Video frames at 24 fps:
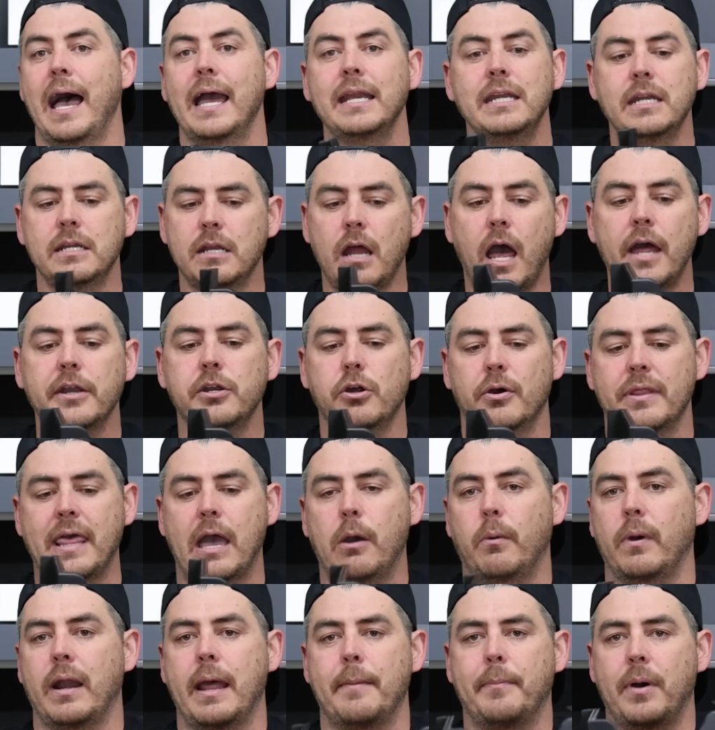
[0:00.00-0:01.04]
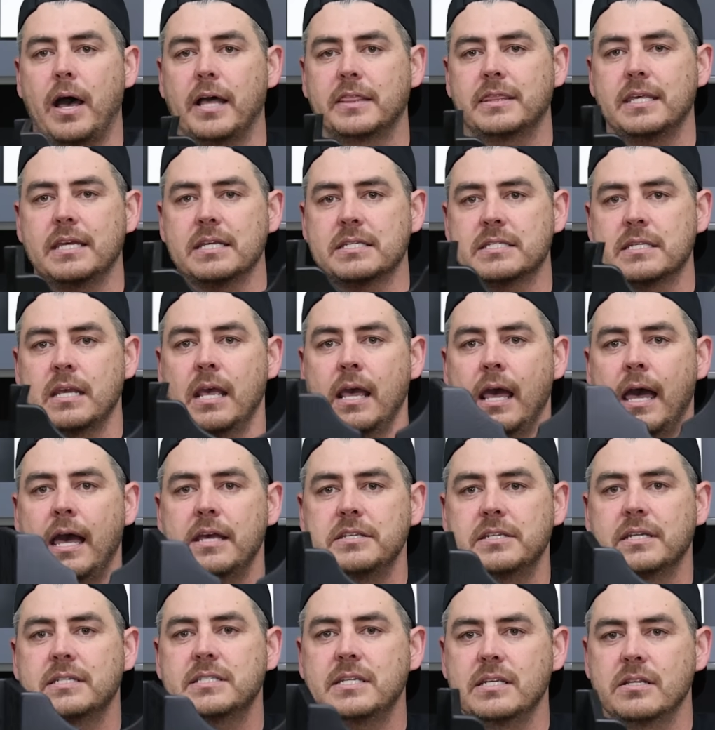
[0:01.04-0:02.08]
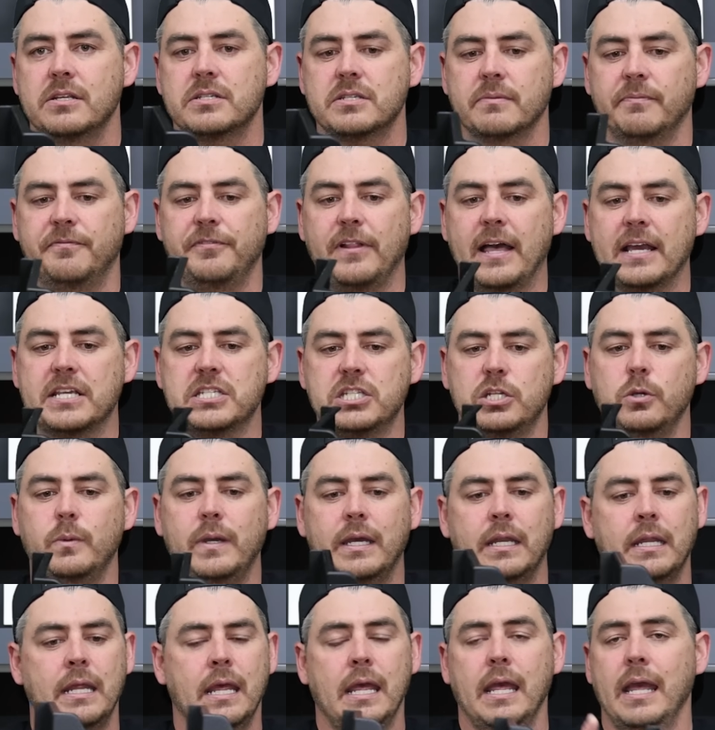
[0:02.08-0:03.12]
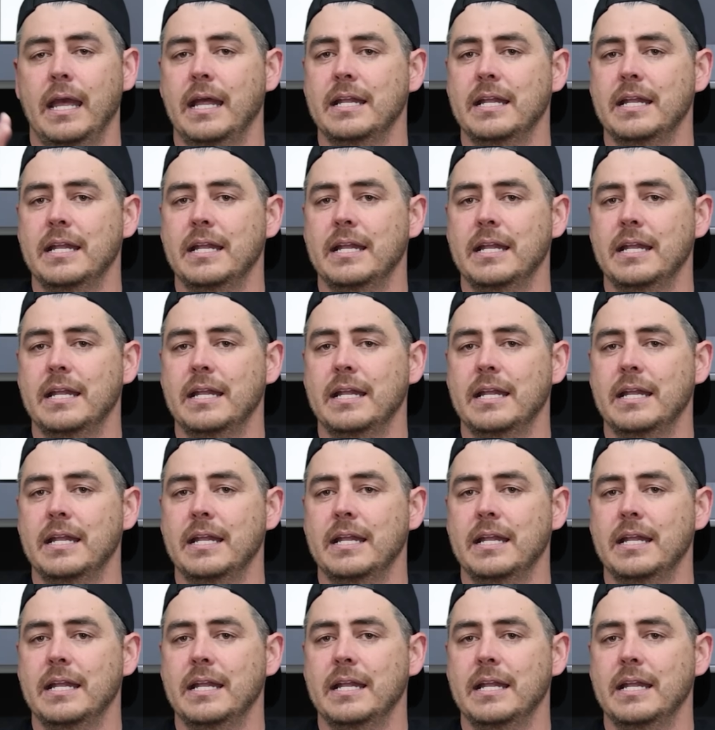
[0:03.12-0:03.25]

I did not know that when I bought this. As you can see, there's some flex to it.